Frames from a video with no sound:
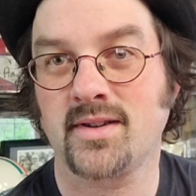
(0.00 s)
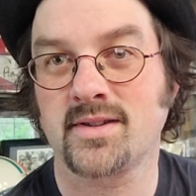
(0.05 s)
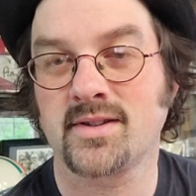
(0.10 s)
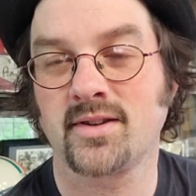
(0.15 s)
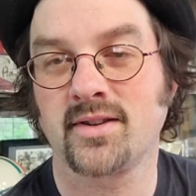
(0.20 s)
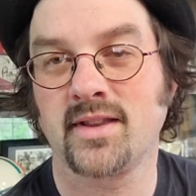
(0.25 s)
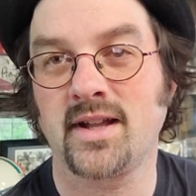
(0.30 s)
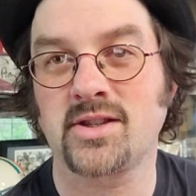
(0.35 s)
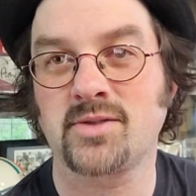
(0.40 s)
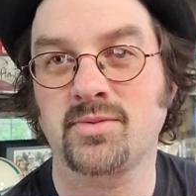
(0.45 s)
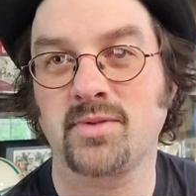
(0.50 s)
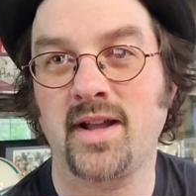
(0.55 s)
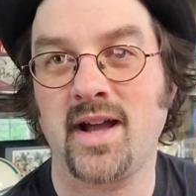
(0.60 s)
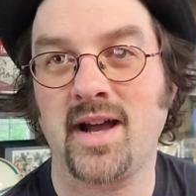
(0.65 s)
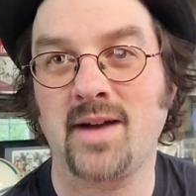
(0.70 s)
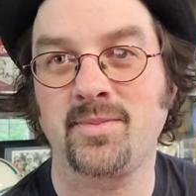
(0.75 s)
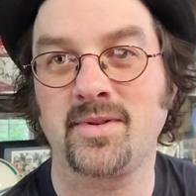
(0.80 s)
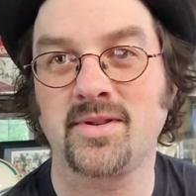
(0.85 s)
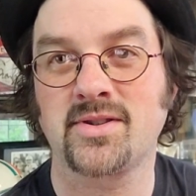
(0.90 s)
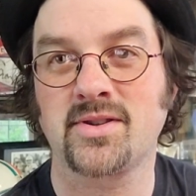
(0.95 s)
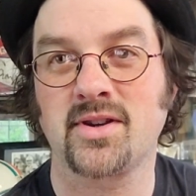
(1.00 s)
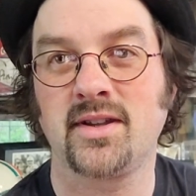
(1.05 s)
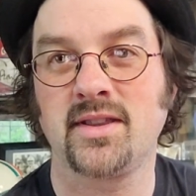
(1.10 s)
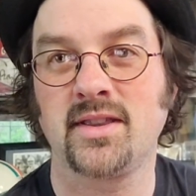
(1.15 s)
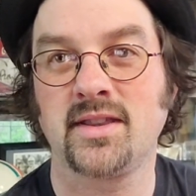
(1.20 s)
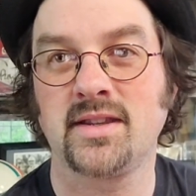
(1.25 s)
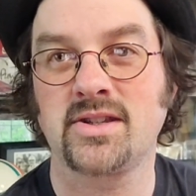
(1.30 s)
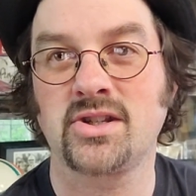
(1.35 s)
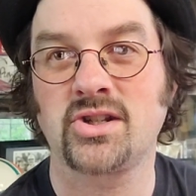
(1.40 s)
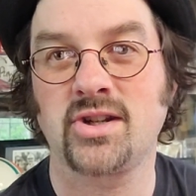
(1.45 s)
So that's what happens on
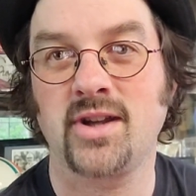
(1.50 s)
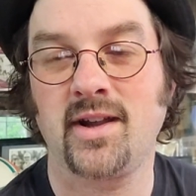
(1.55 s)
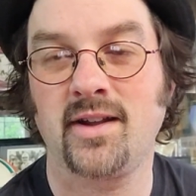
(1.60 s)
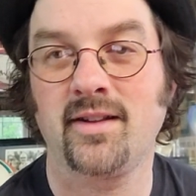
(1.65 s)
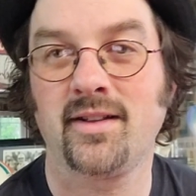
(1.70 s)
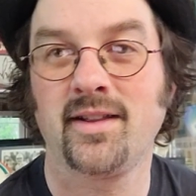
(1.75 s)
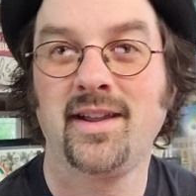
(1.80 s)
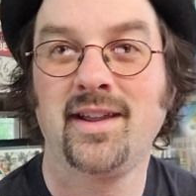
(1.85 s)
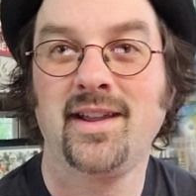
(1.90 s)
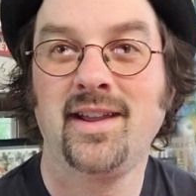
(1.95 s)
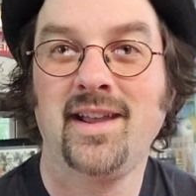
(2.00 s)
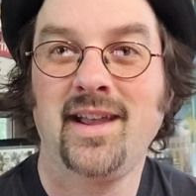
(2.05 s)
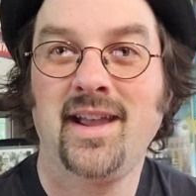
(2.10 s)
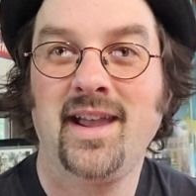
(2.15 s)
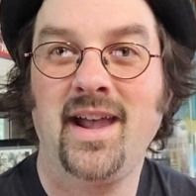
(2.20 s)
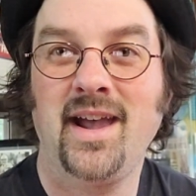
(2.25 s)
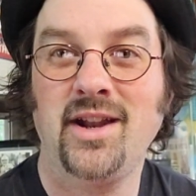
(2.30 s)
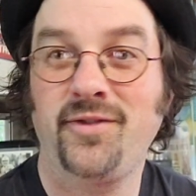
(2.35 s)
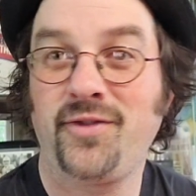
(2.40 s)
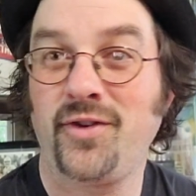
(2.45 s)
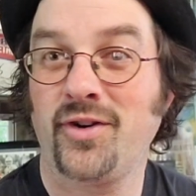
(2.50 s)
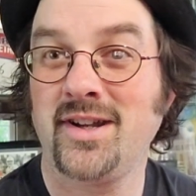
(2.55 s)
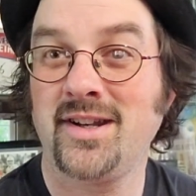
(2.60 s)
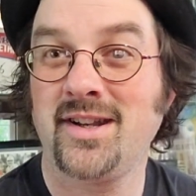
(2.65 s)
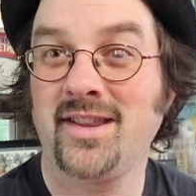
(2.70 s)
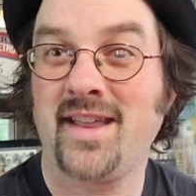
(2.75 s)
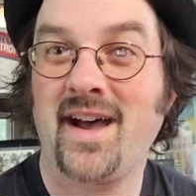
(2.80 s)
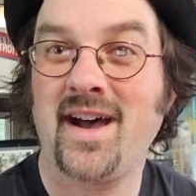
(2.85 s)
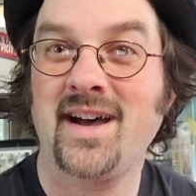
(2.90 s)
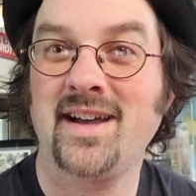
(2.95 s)
this channel. And if you're
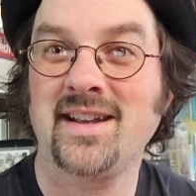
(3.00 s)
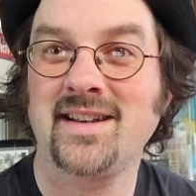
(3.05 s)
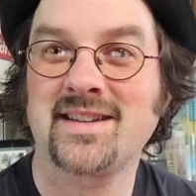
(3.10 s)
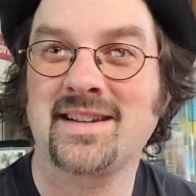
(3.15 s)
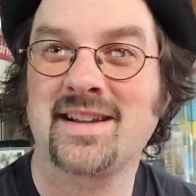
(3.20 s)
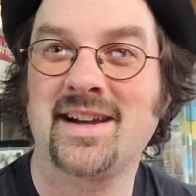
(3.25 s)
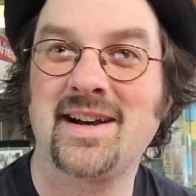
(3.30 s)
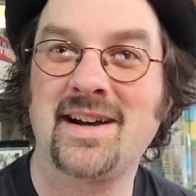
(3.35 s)
into that,